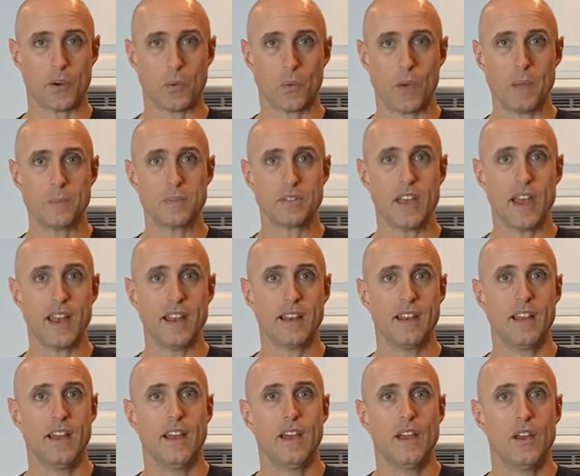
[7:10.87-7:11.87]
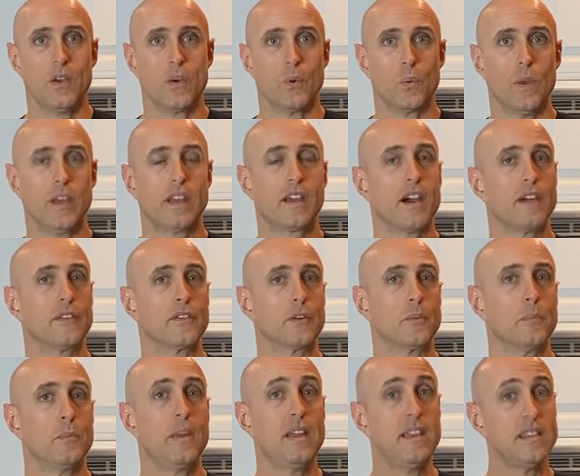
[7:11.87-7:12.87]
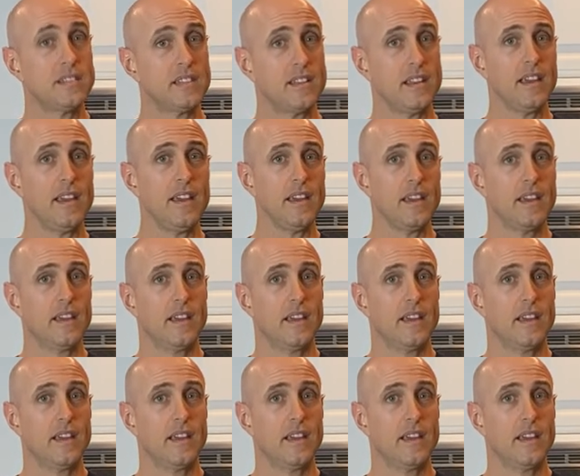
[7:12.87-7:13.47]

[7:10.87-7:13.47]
website. We cover PC,